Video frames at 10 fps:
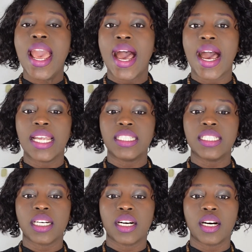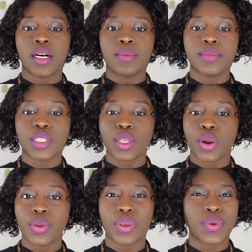And
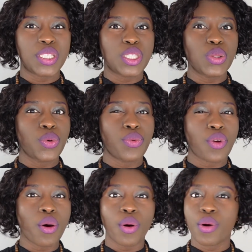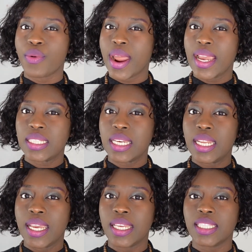so there is no wrong or right
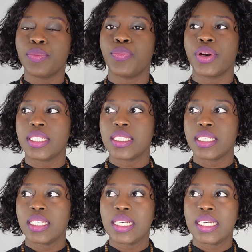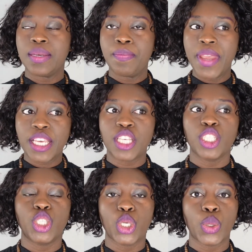in it, but
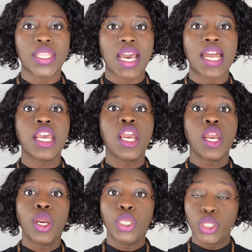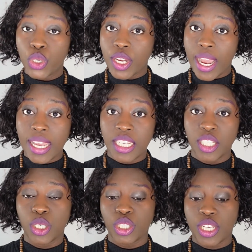making sure that you're guiding
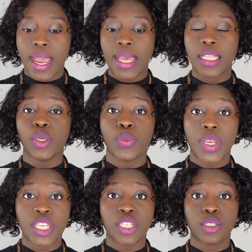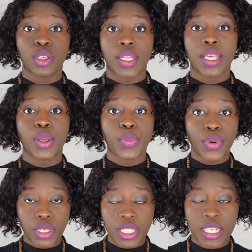your child, you're making sure that you're
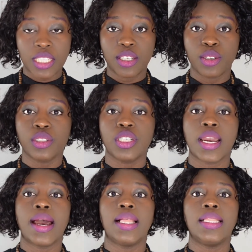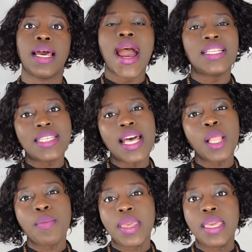protecting your child. And
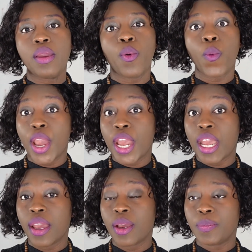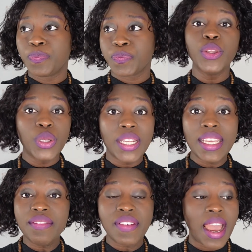tell me where you
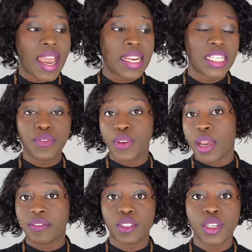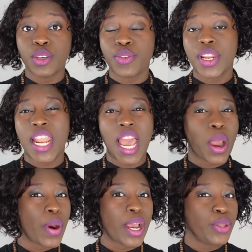live, and if you have children,
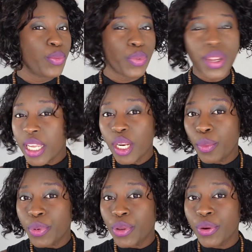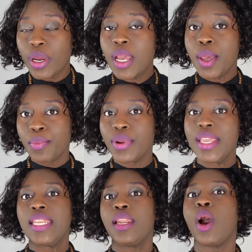how are you bringing up
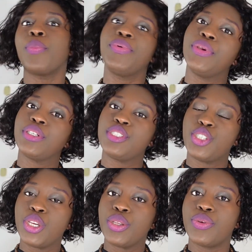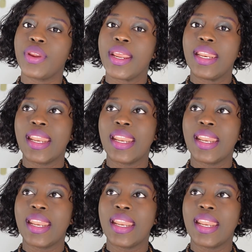your children.